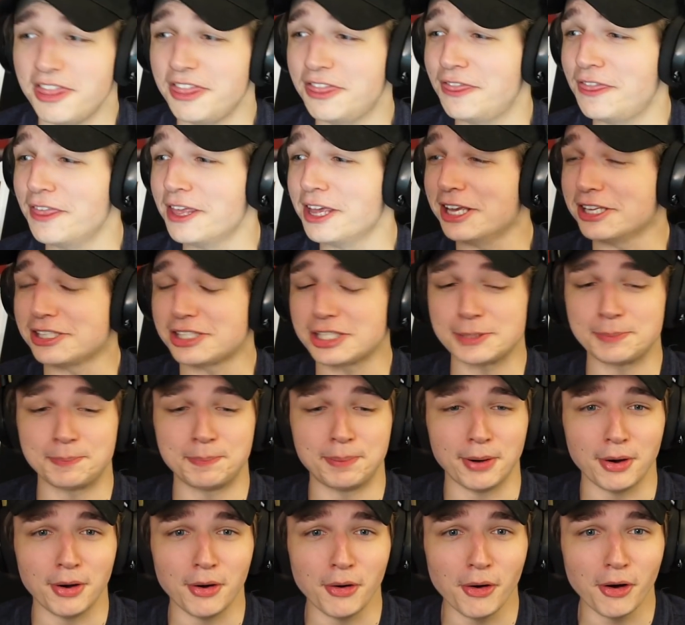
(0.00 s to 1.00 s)
This
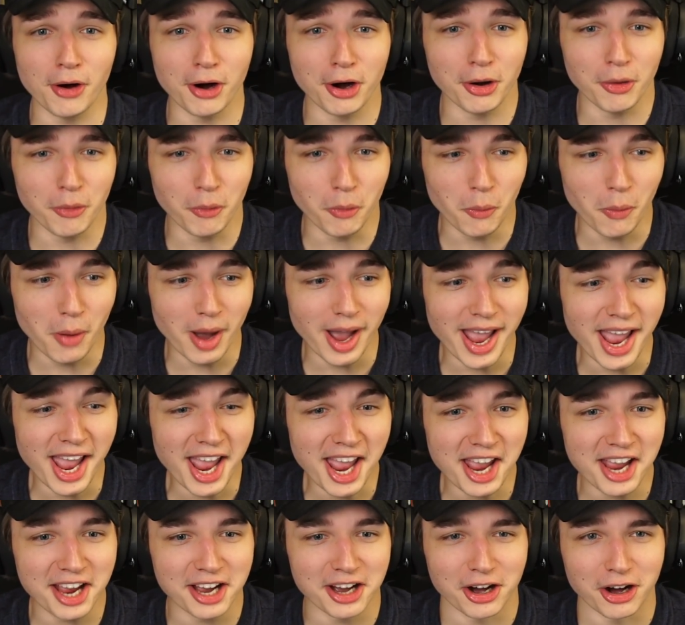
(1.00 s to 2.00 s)

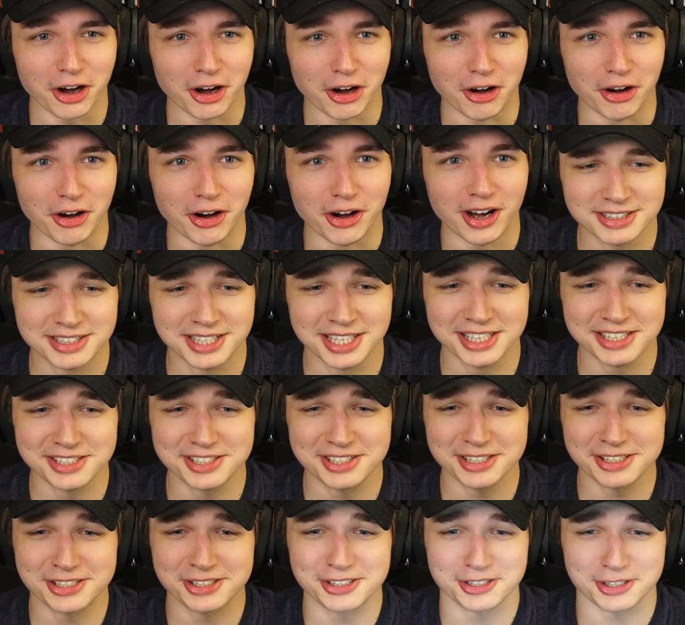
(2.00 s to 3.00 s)
poor whale.
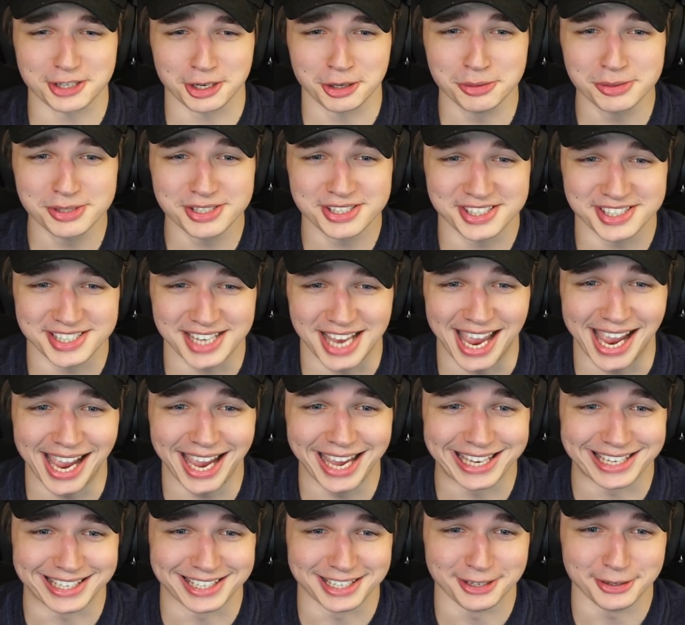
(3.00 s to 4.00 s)
This is so
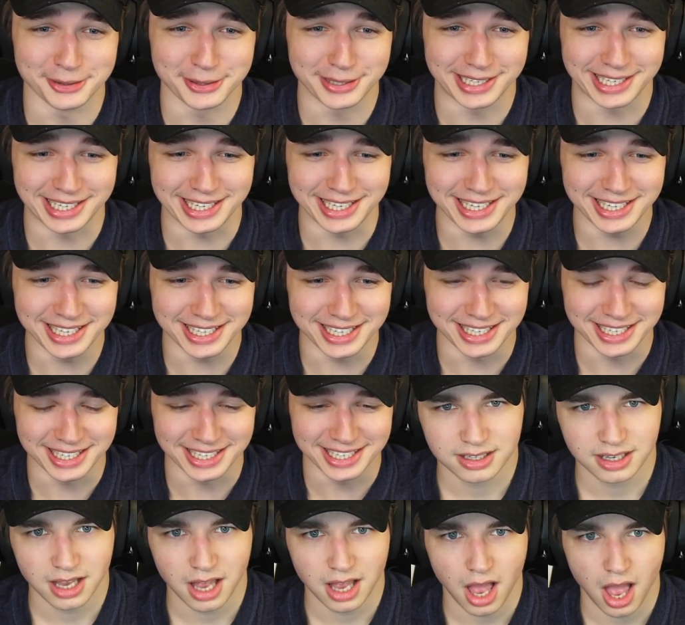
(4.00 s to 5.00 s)
sad, low
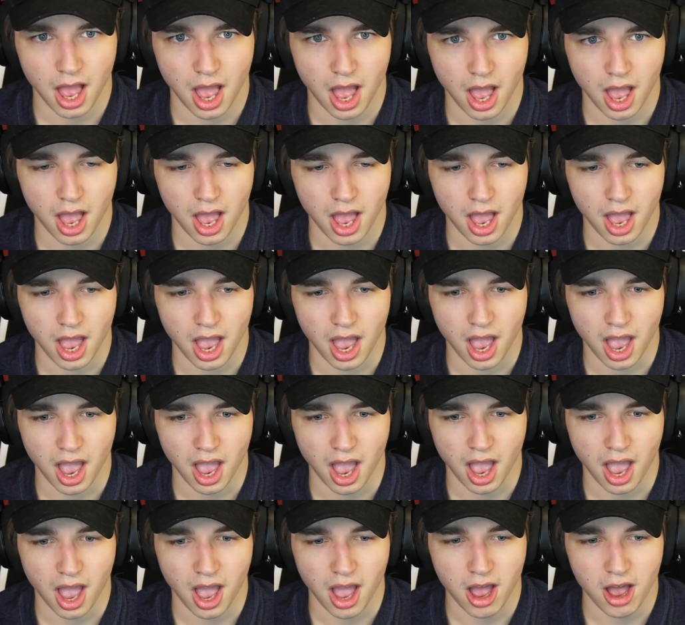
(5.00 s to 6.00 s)
key.
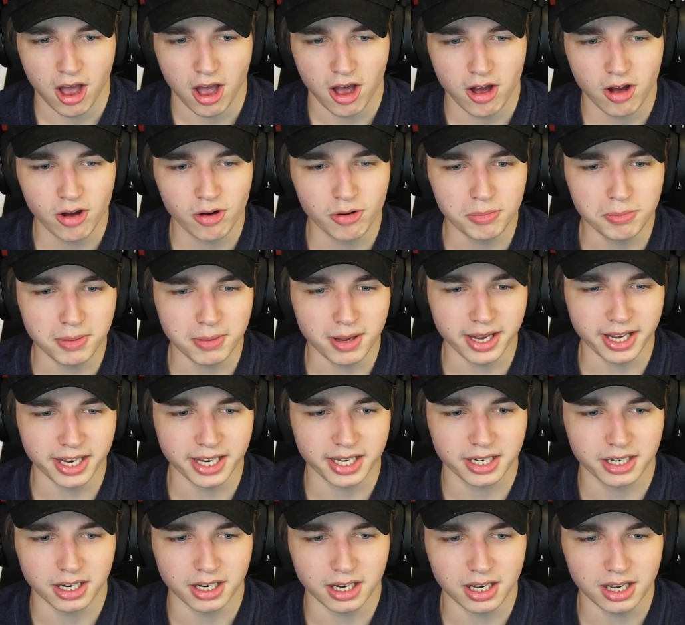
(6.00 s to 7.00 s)
Oh my
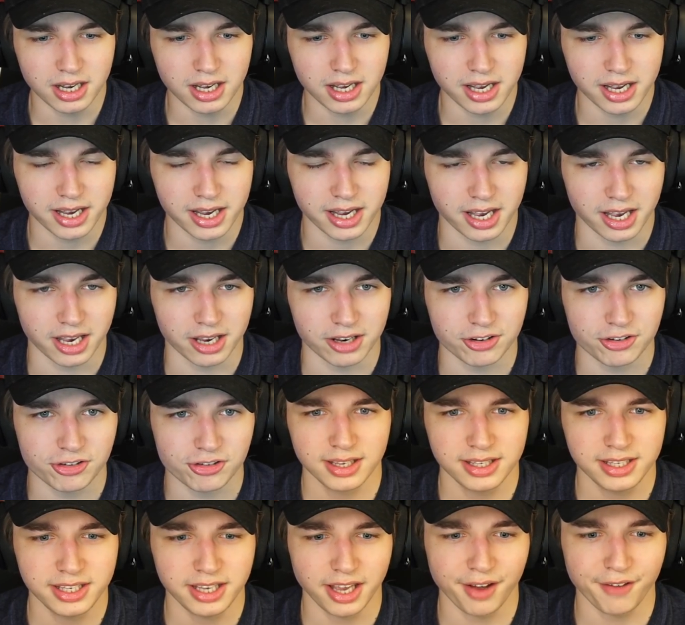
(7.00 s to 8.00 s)

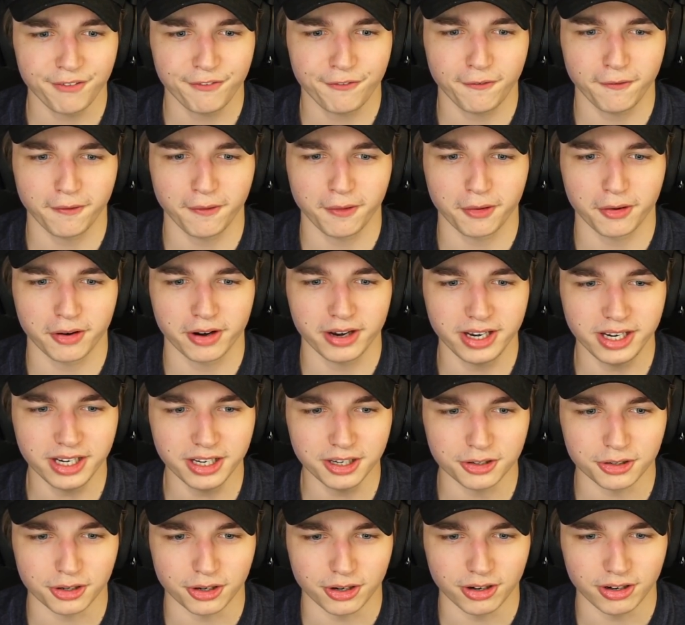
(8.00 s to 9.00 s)
gosh. Yeah, for
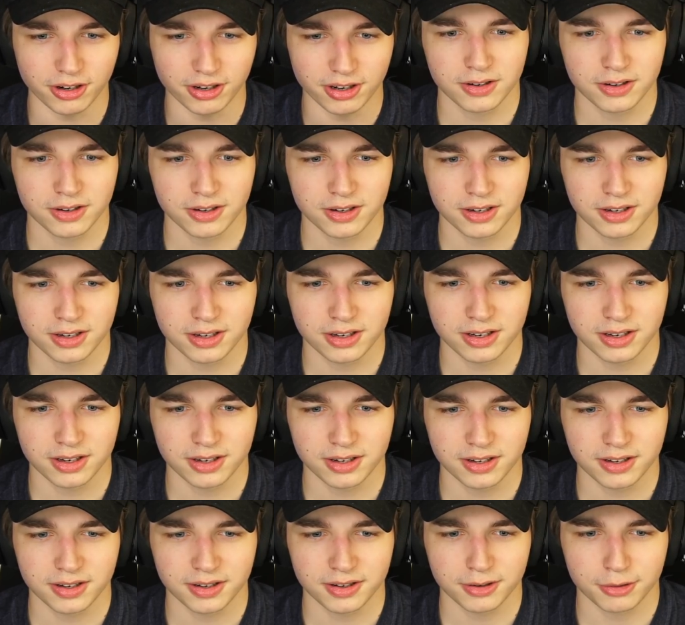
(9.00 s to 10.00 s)
real.
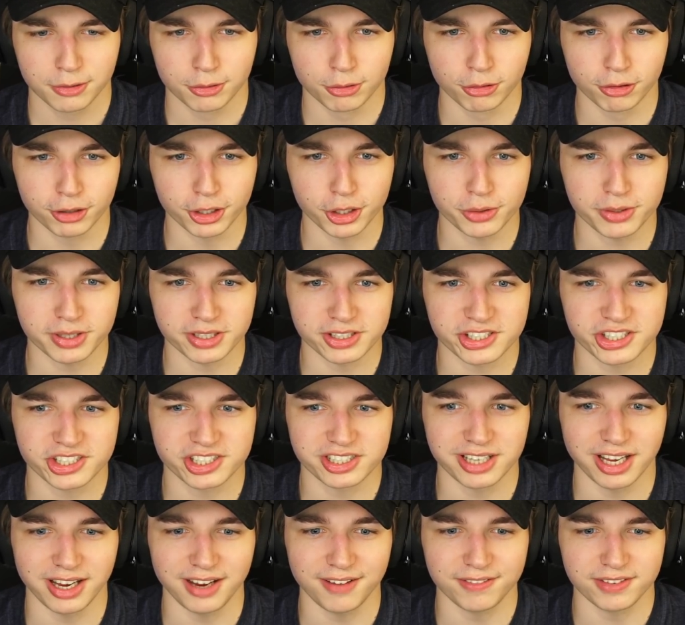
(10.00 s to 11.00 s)
Or you could
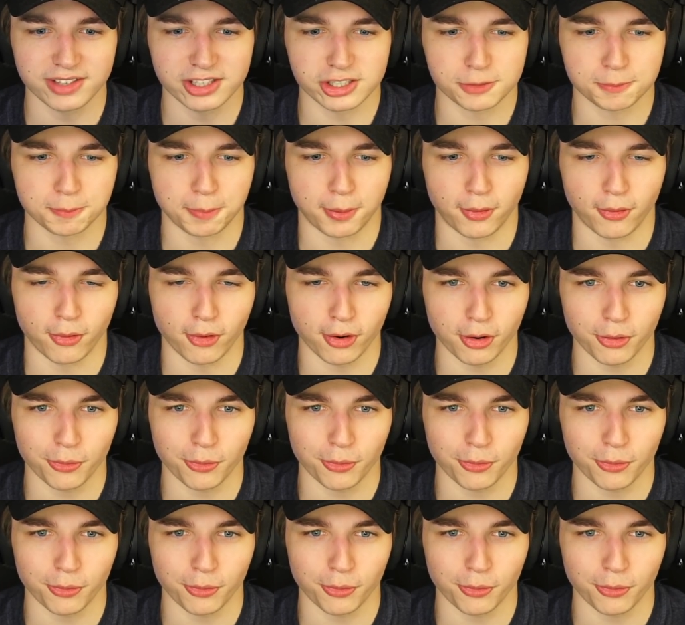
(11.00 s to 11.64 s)
save this poor